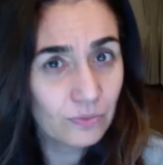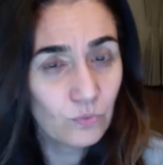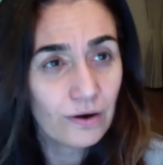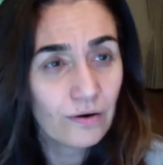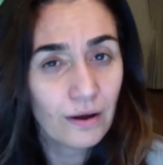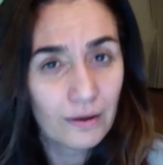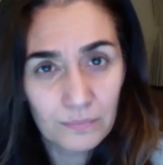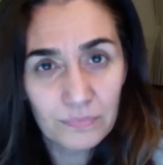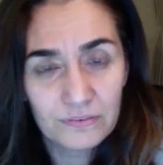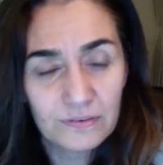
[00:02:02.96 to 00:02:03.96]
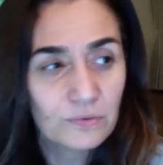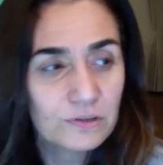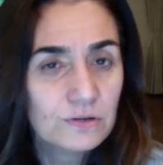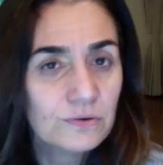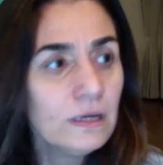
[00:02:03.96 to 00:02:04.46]
where I am the
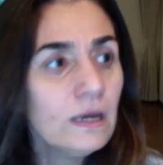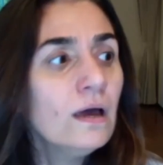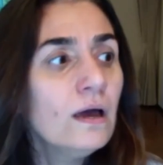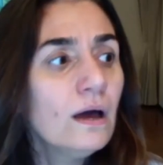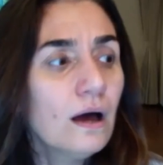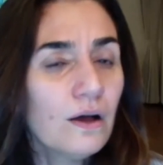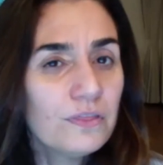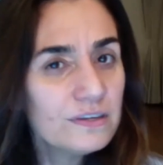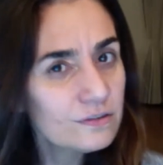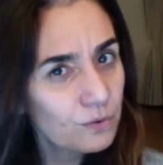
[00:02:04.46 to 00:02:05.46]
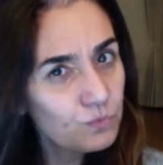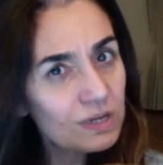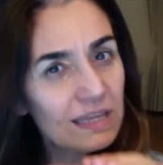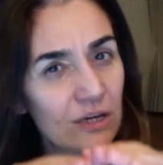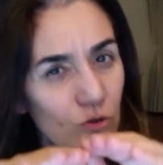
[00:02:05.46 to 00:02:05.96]
secretary. These are
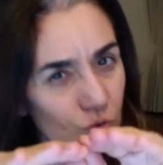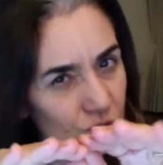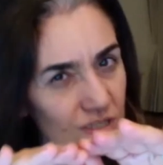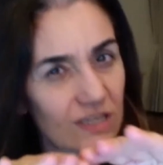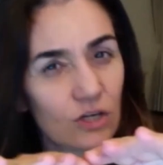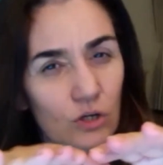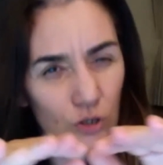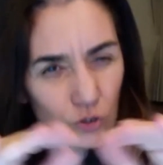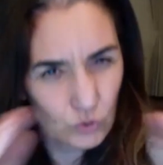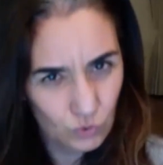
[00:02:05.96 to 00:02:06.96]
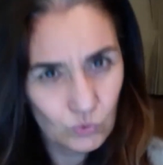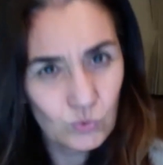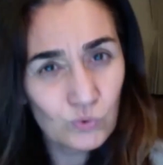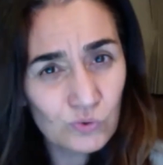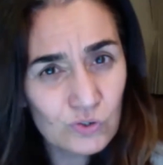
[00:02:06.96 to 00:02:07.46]
really cozy
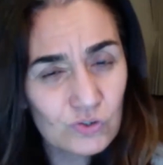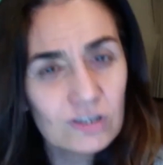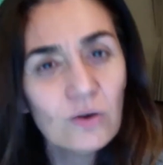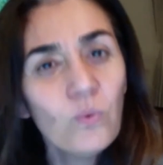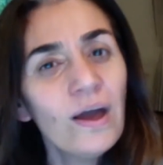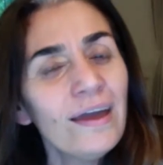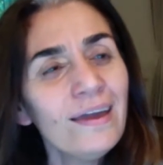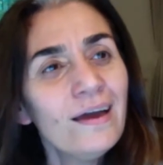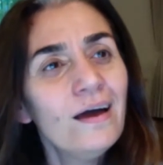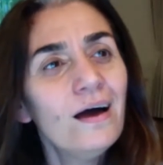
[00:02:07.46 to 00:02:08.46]
cocoons in a way.